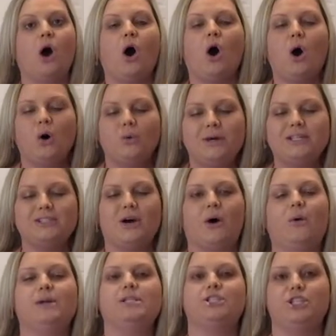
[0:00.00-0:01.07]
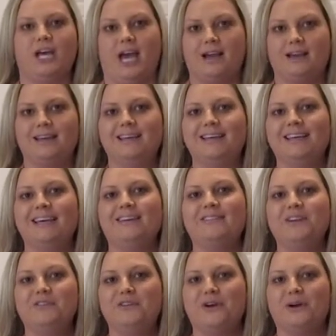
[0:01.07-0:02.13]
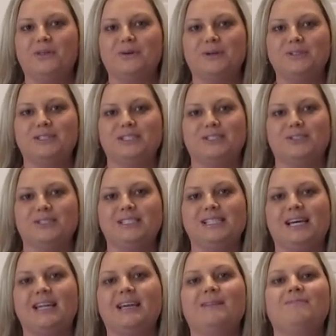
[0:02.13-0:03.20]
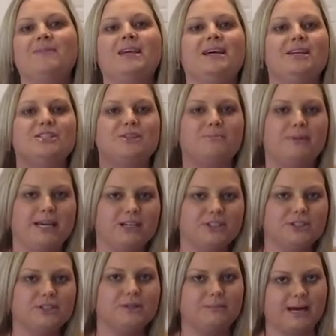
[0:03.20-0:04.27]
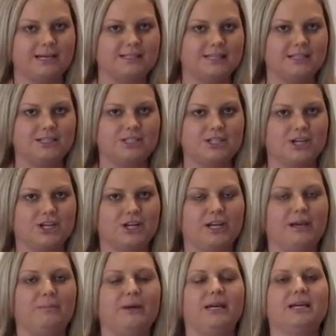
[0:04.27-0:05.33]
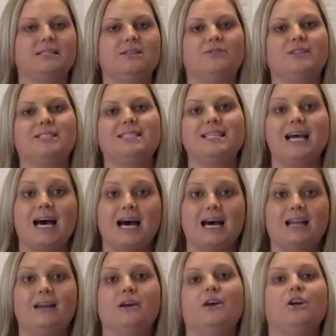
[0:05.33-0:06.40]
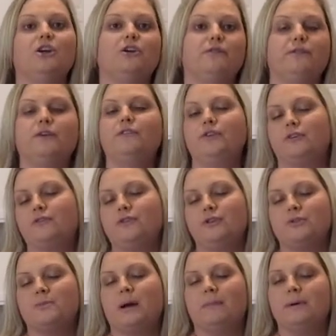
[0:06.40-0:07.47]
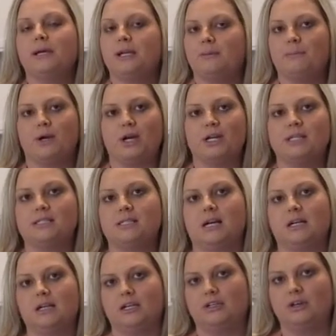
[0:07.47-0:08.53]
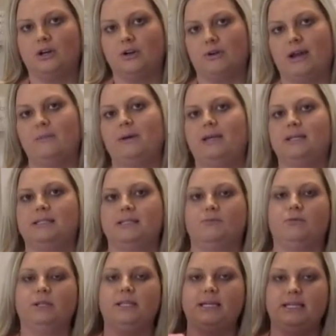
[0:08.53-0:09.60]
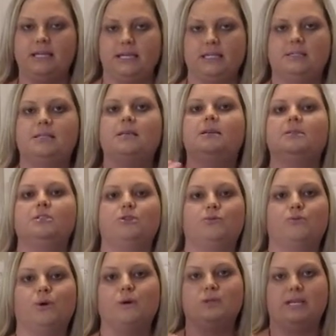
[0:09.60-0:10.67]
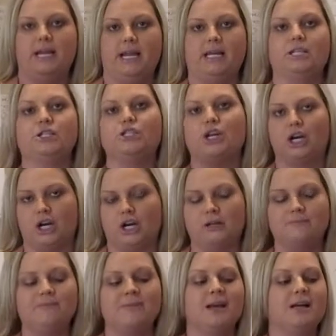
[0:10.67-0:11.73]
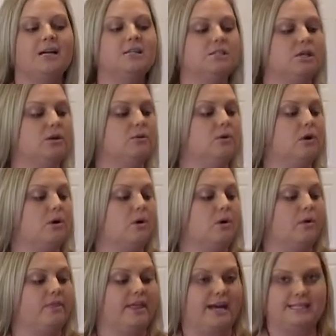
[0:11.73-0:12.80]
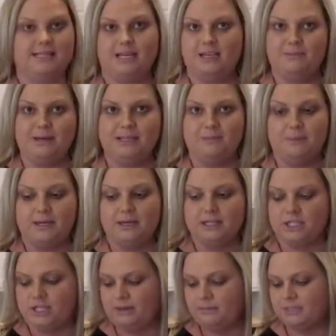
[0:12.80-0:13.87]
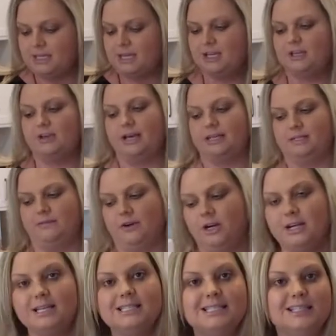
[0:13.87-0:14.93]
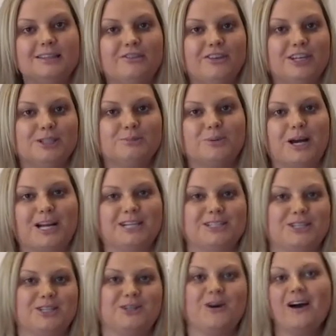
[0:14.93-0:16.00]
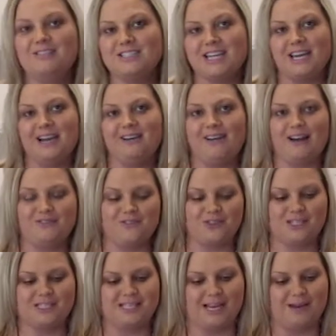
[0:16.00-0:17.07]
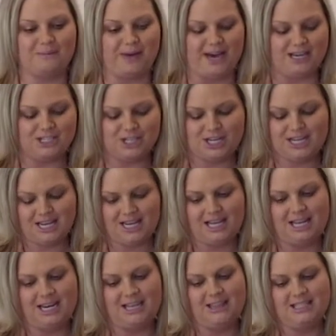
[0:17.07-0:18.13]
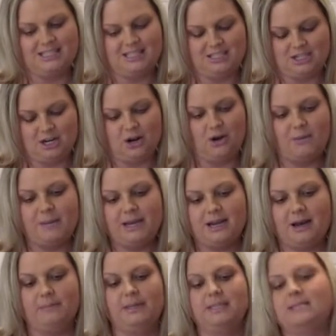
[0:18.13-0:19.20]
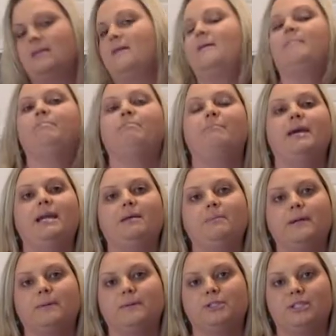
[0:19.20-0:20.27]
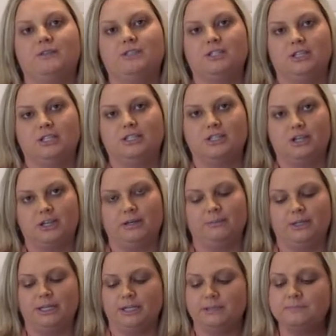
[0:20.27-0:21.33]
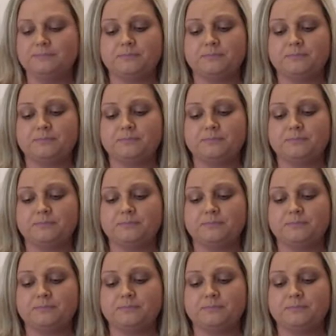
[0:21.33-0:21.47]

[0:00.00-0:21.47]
Always check, even if you're on the rotisserie setting, to make sure the basket is turning, because if it's not, your food is probably going to burn. It's not going to cook right because it really needs to rotate and turn. So that's how you make the pita chips. You guys have already seen the finished product, so you don't have to hang around for the second batch. And this is our homemade hummus made in Pampered Chef's Deluxe Cooking Blender.